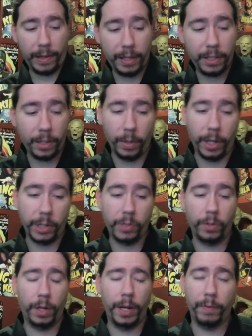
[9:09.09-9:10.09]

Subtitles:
get to the restaurant,